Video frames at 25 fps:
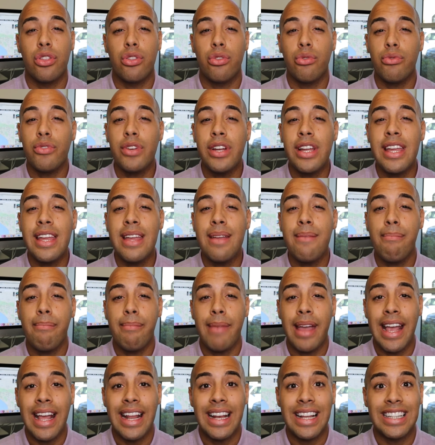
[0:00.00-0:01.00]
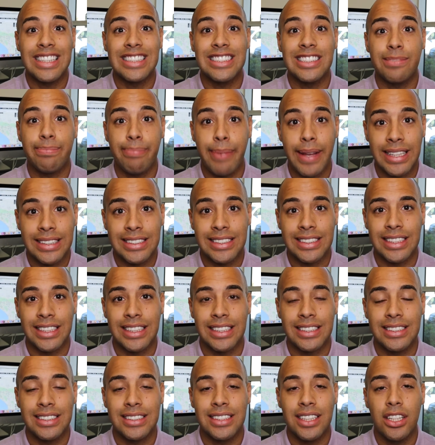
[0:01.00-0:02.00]
three main
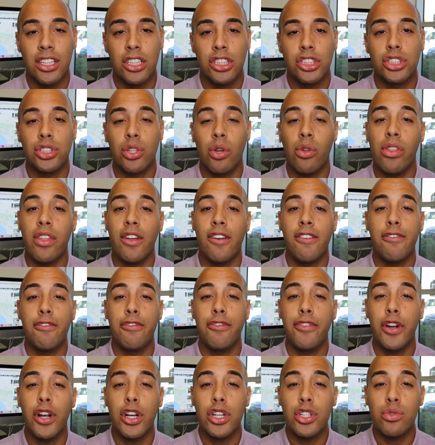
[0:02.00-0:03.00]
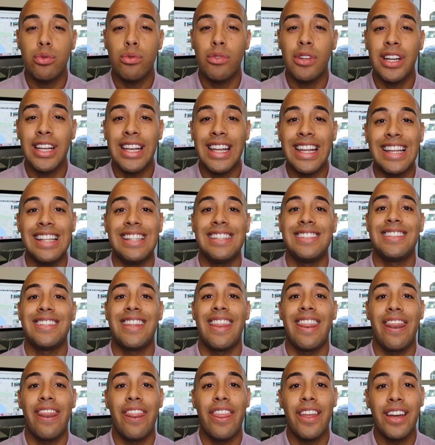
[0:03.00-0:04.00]
expenses. So the first one is
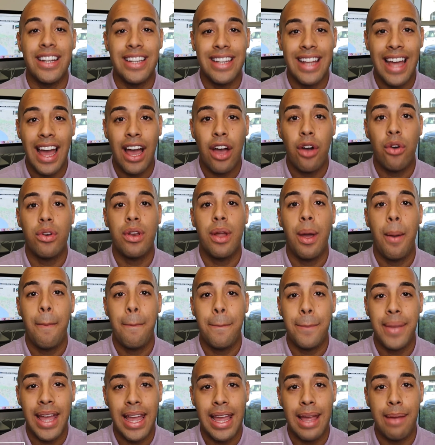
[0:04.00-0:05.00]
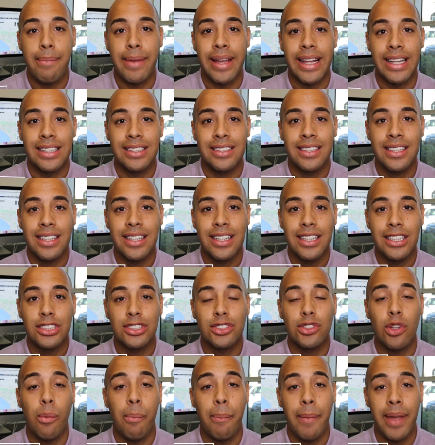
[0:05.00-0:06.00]
the down payment.
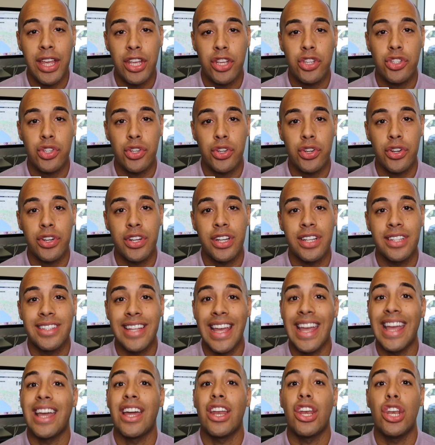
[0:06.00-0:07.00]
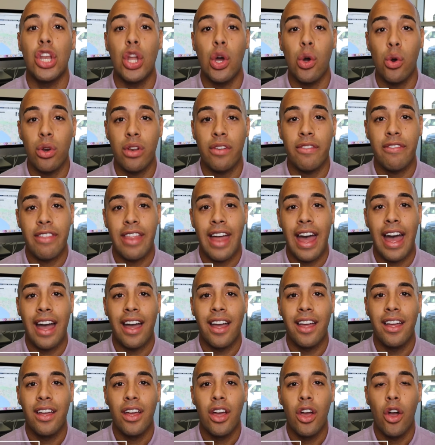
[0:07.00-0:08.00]
So make sure to take a note of
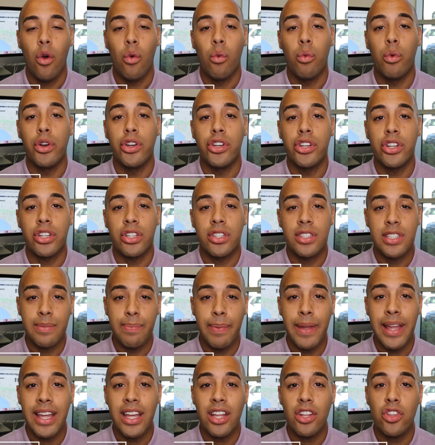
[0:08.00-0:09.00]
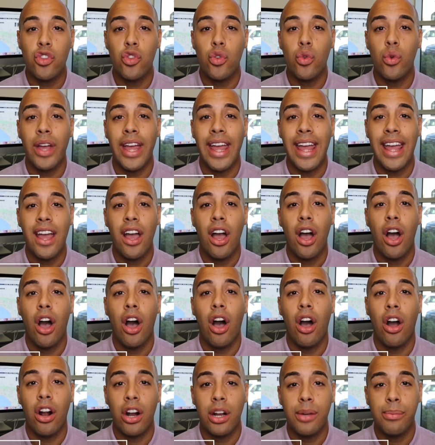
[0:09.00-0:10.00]
that. When you're speaking to a
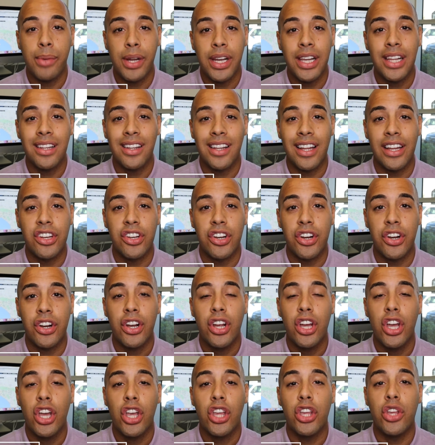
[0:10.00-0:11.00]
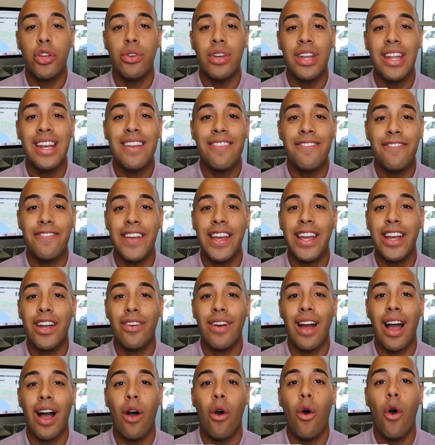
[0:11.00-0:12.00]
hard money lender, you need to
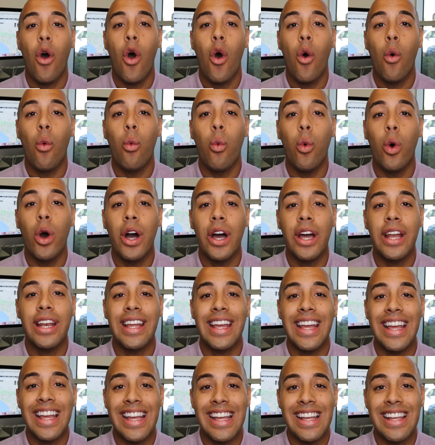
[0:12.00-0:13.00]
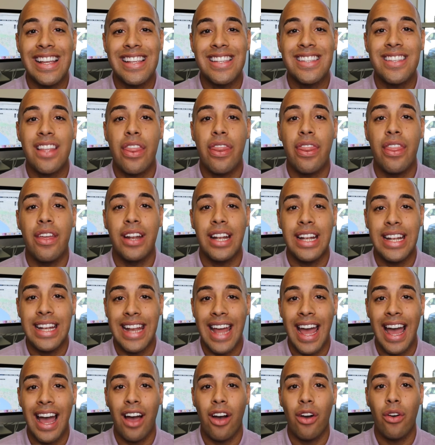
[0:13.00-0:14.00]
figure out what is the
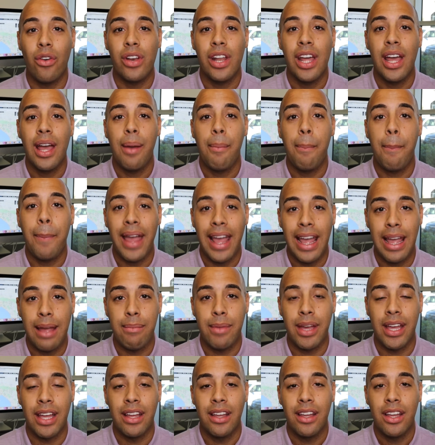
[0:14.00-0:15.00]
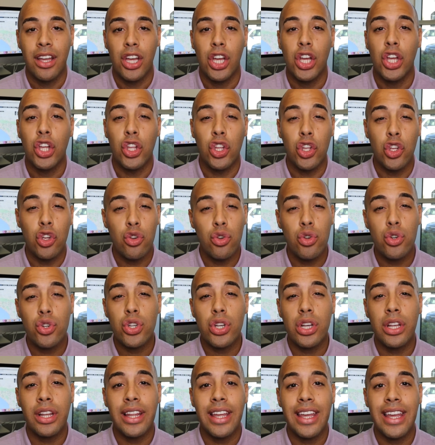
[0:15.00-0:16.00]
down payment.
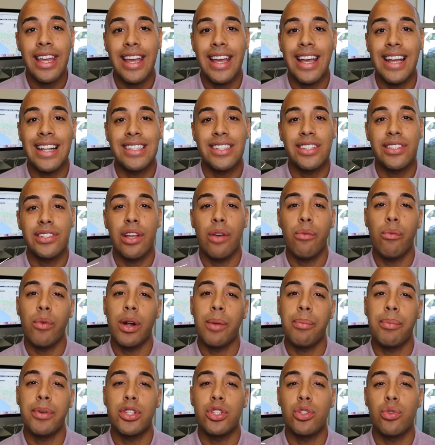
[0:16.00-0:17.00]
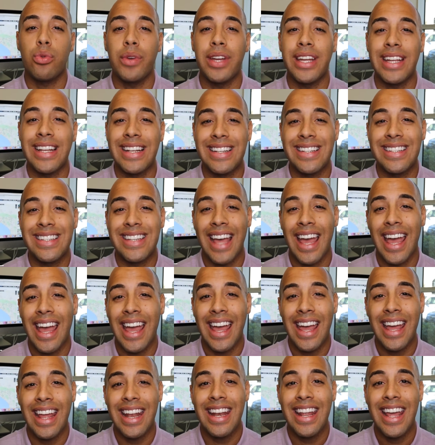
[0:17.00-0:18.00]
Usually it's somewhere between
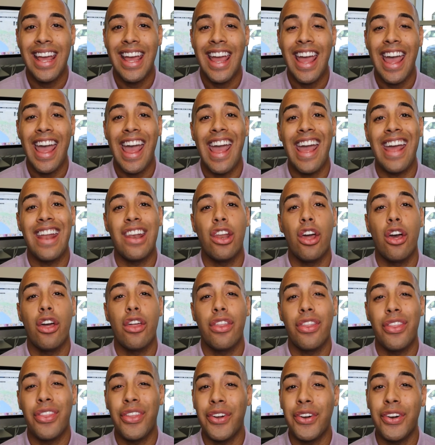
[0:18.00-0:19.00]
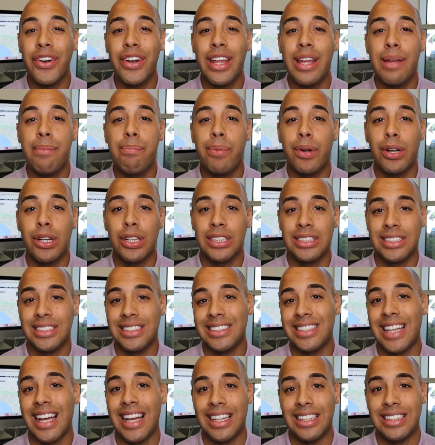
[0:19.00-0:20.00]
10 and
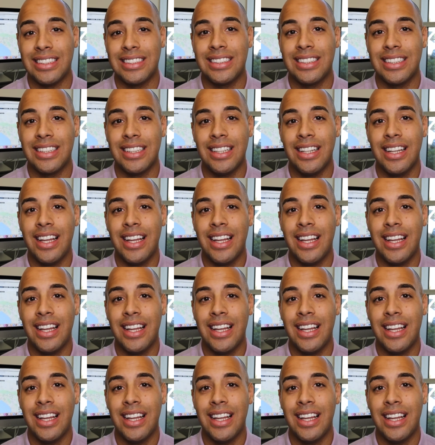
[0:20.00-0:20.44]
30%.